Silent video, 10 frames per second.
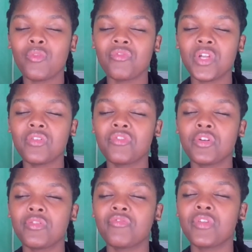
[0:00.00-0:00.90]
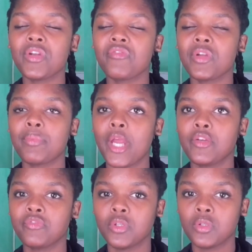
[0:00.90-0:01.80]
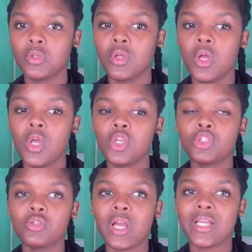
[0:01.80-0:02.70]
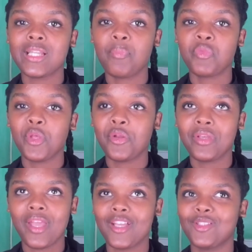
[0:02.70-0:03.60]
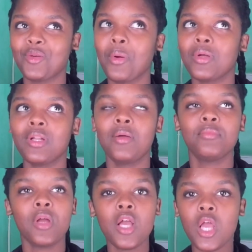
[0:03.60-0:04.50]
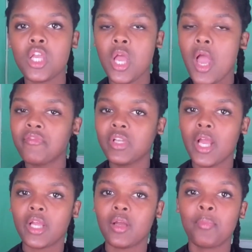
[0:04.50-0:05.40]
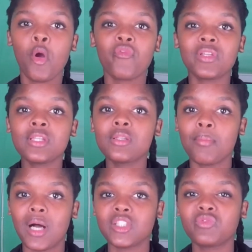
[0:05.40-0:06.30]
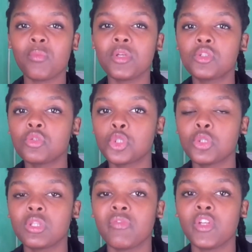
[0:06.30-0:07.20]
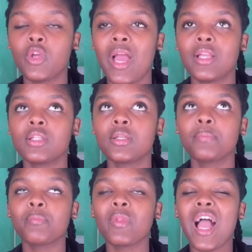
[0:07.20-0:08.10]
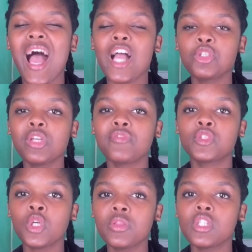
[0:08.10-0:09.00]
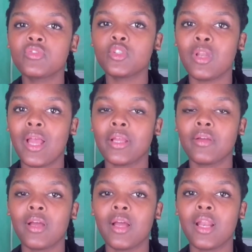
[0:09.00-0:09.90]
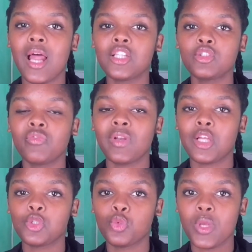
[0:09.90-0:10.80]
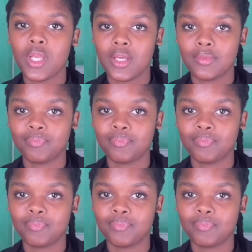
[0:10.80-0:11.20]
very, very painful. So guys, I'm not okay. So I feel like it is a must for me to shoot the video, and I should have shot this video like last week,